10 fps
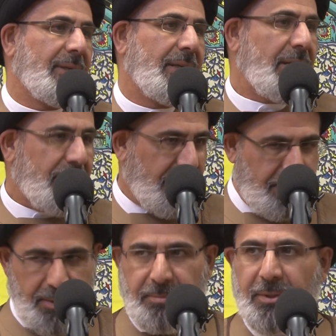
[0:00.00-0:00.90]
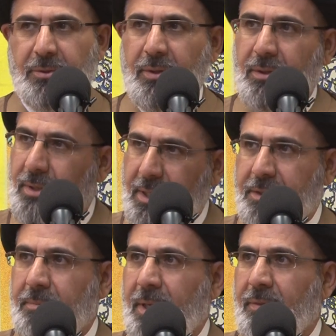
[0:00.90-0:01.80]
Even if people don't look
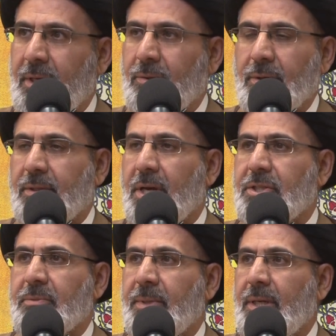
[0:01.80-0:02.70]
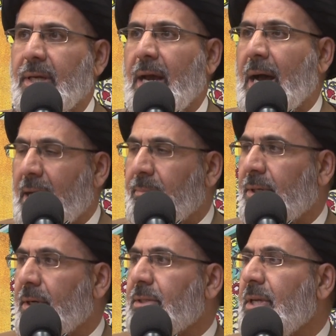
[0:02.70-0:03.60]
at me and they don't touch me, I am
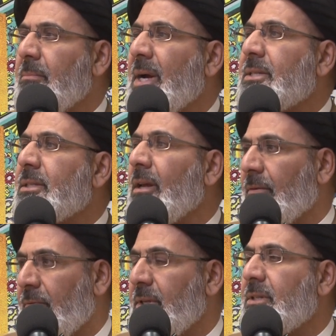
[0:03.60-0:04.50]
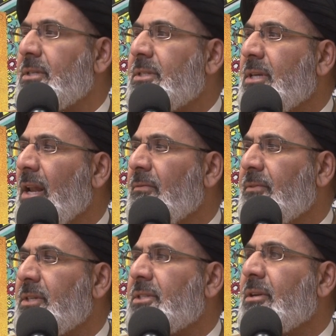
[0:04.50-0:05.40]
hurting myself. This is
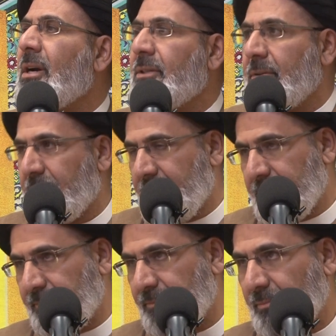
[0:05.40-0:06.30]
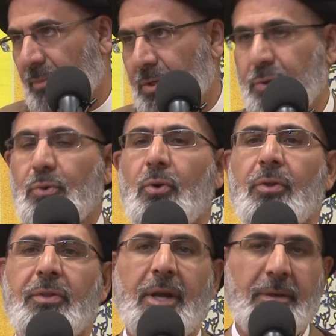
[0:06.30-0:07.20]
self destructive.
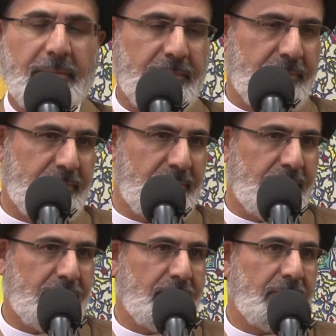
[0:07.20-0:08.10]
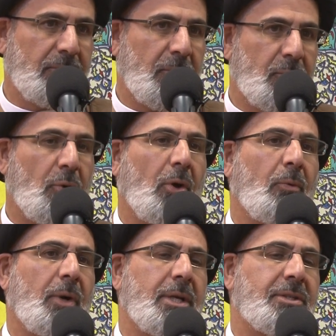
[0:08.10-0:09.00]
Su'udhan. To
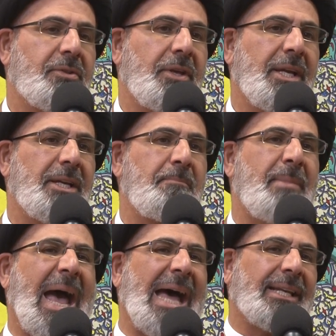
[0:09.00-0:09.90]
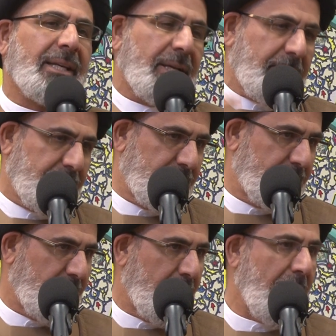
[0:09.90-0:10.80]
always think badly
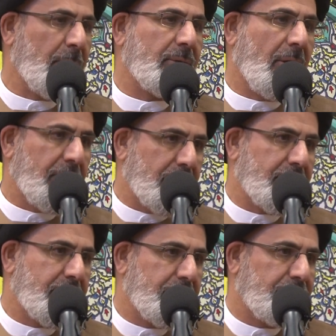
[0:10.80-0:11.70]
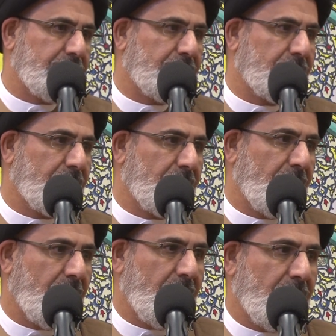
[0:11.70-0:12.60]
about others,
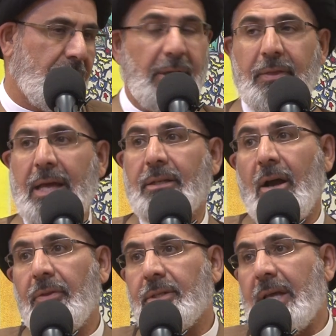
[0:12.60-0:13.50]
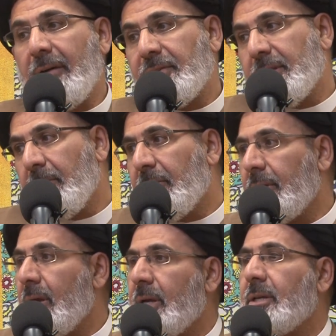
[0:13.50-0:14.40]
think that others have
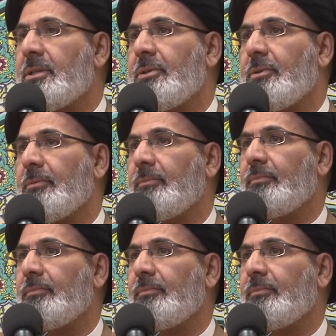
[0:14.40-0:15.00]
something against you